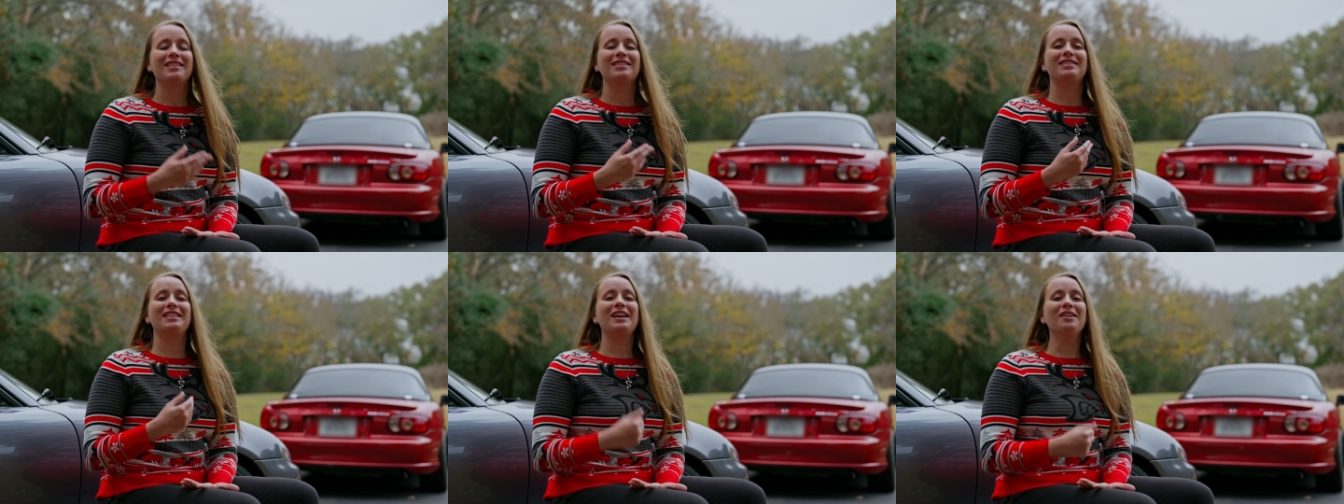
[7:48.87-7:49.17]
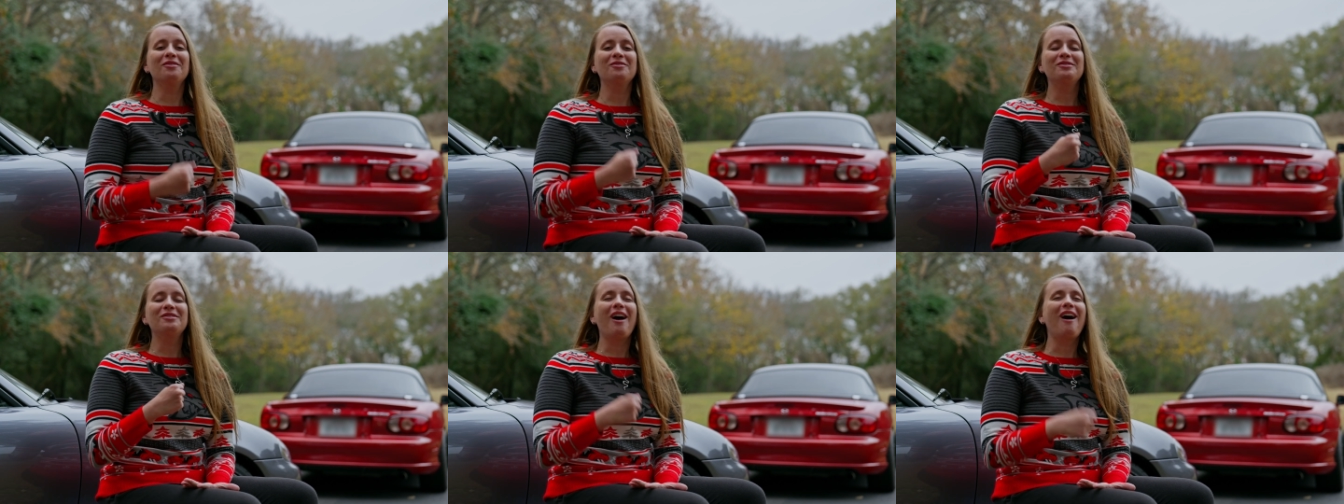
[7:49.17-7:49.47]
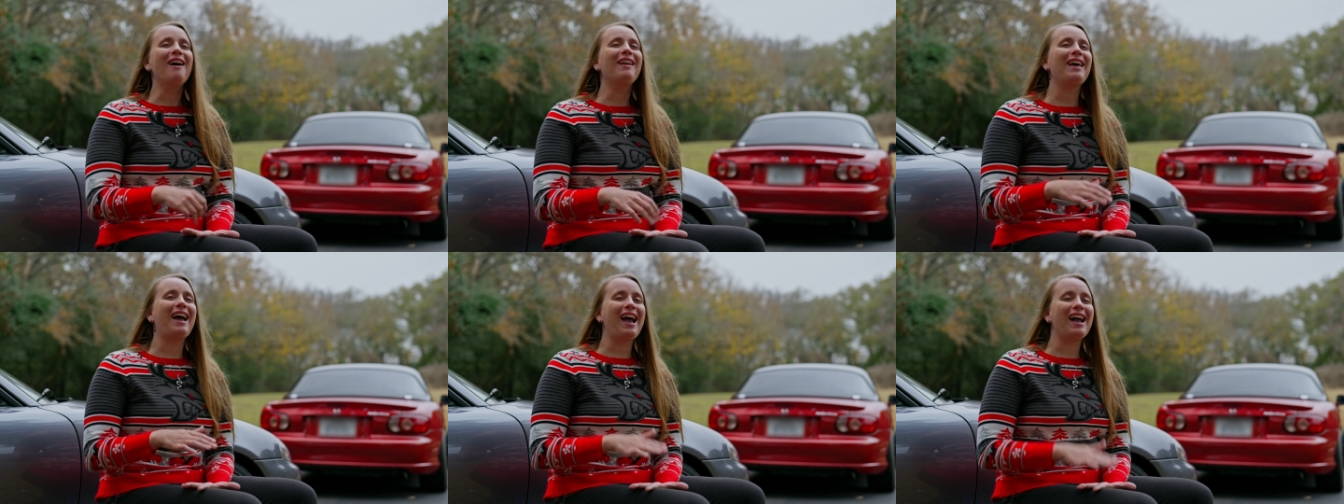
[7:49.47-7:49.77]
they're
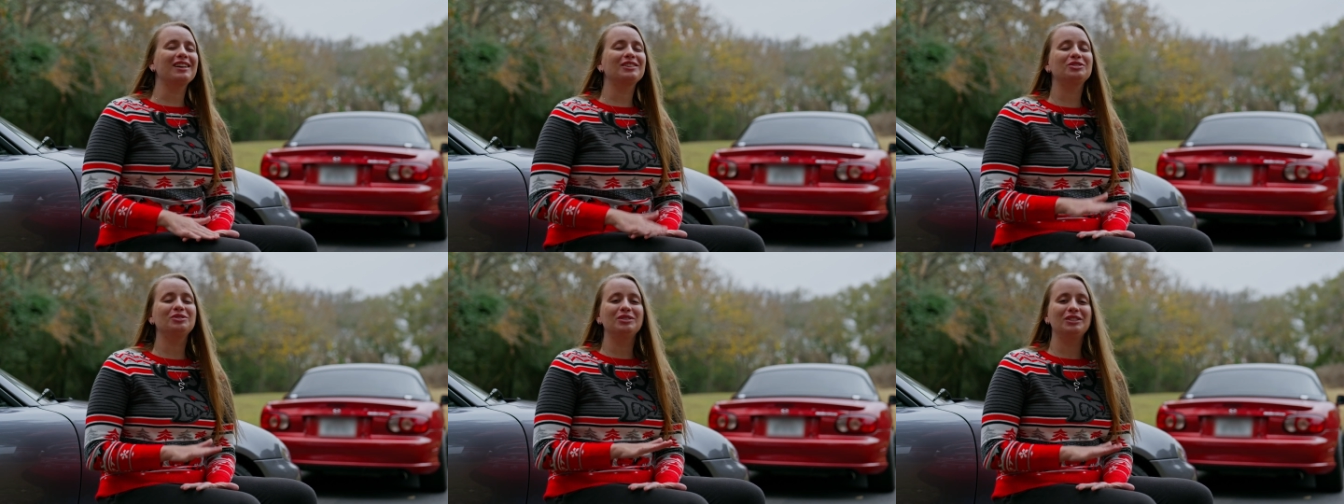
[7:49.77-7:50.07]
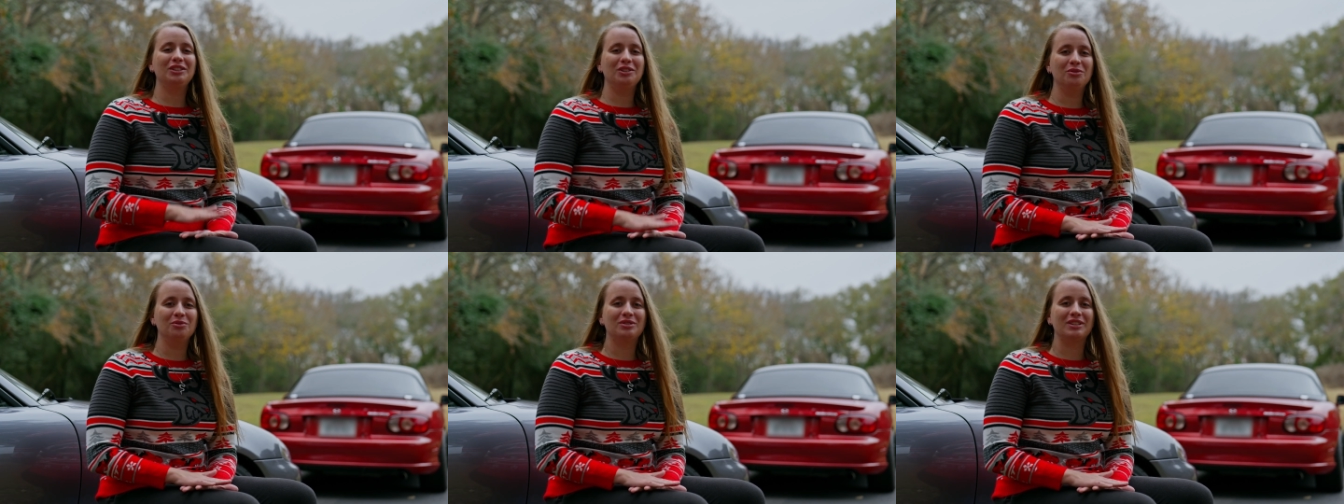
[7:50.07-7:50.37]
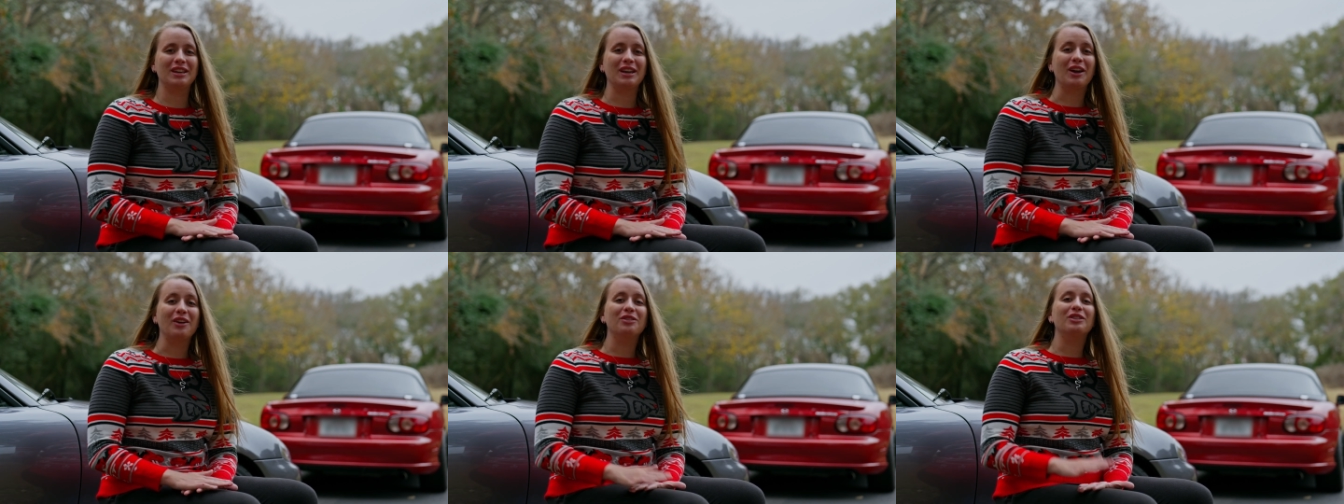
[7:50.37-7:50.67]
not actually
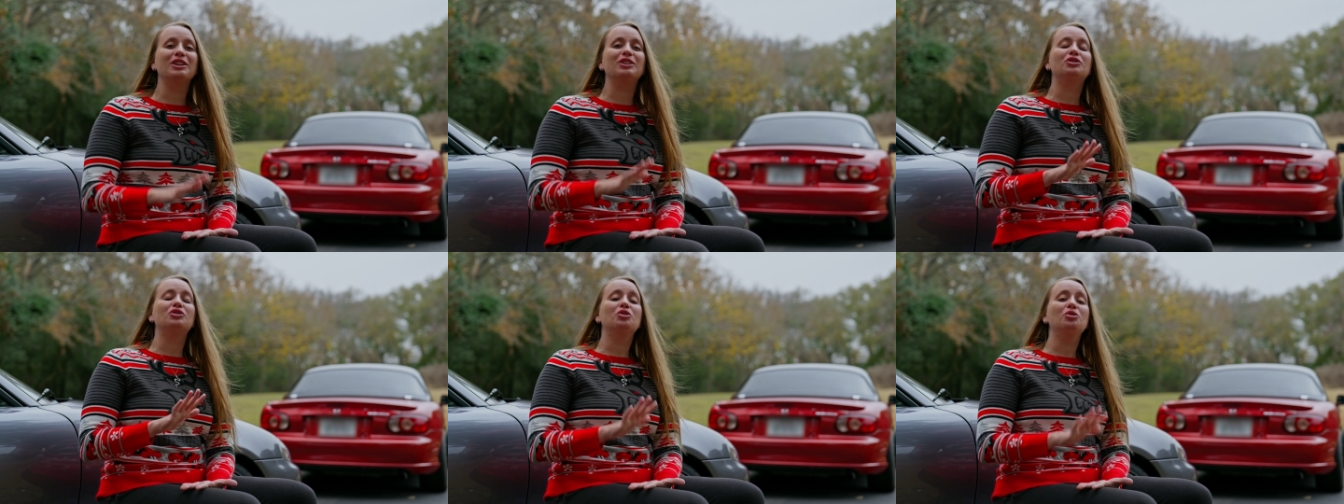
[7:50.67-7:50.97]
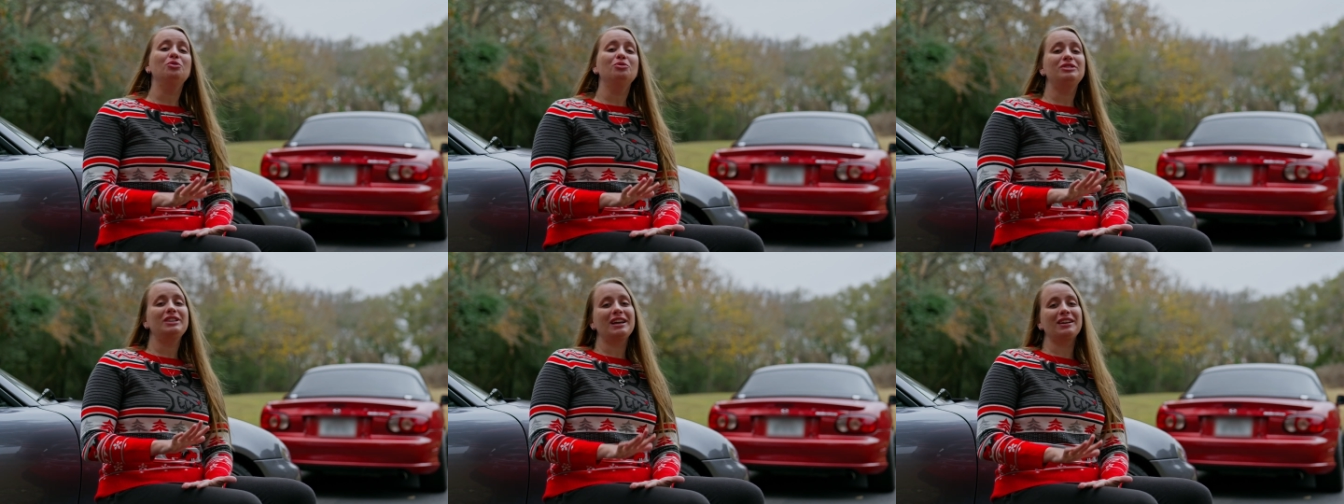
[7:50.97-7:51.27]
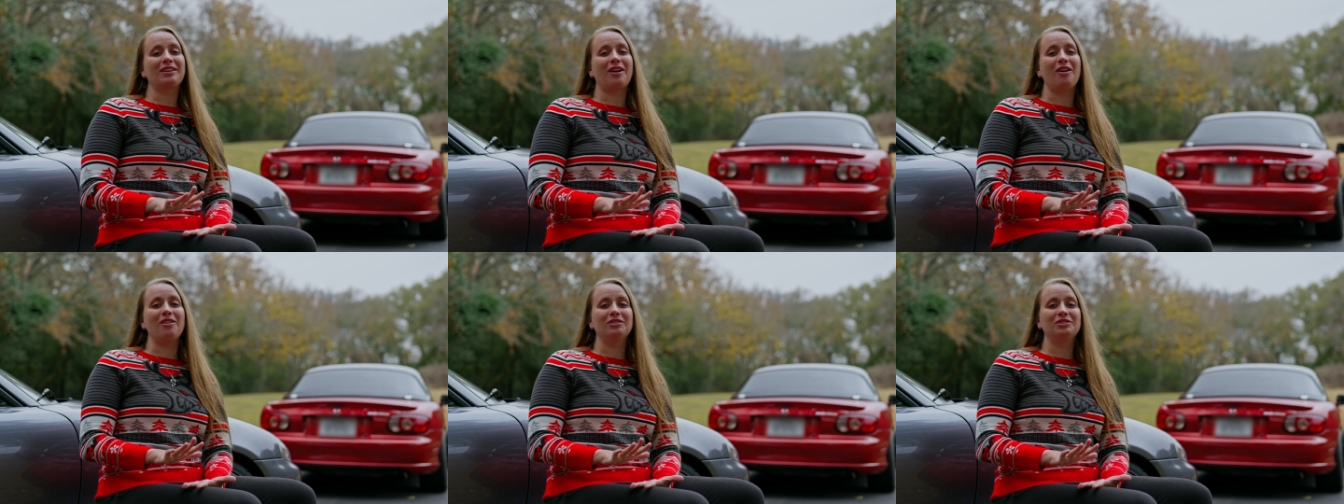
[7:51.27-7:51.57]
using the two
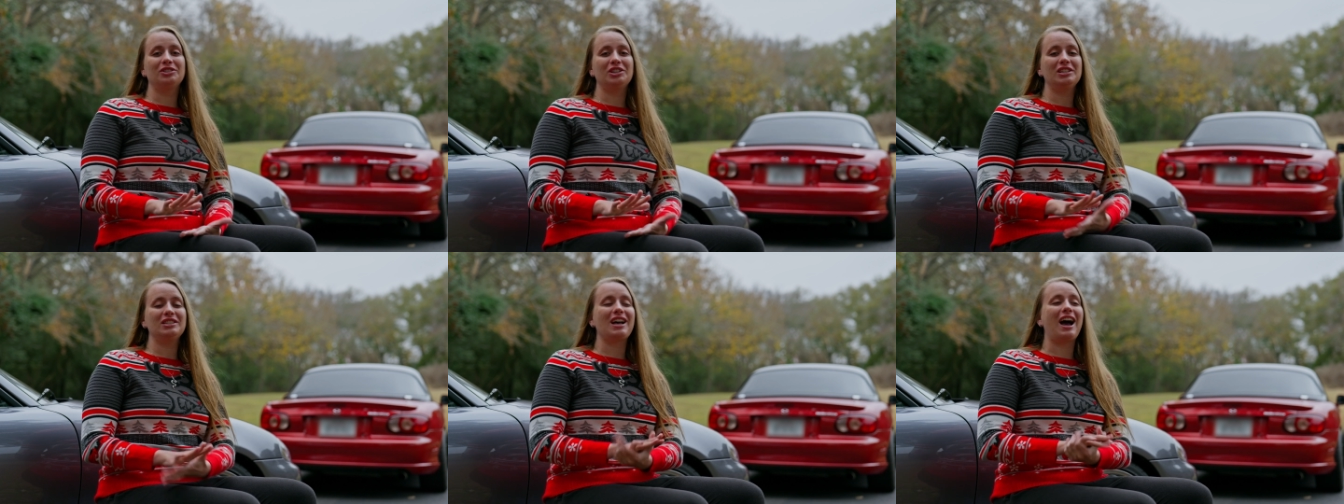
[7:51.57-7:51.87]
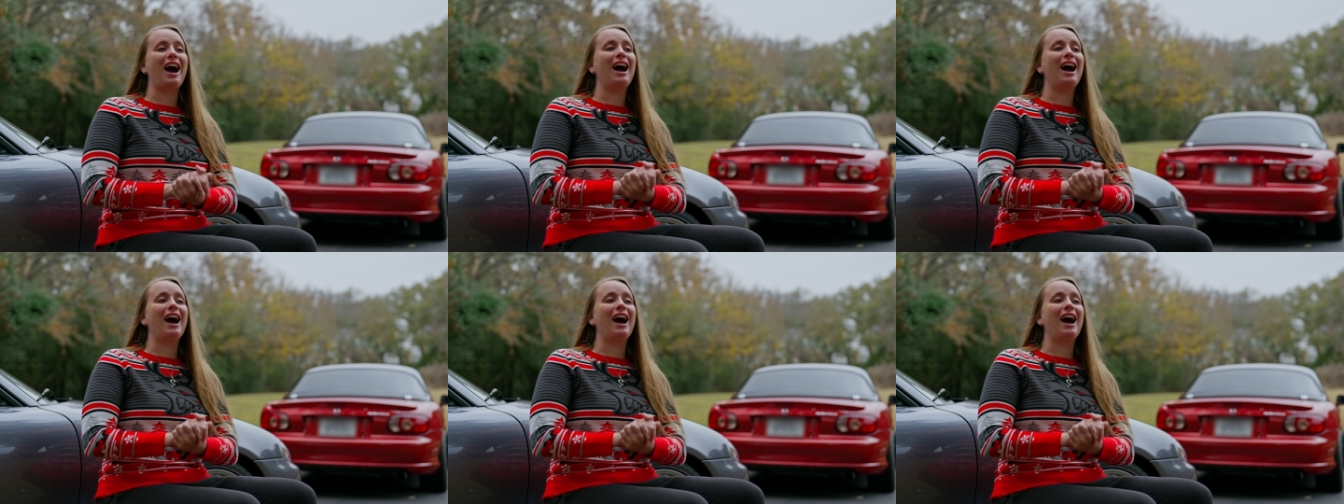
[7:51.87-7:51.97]
technologies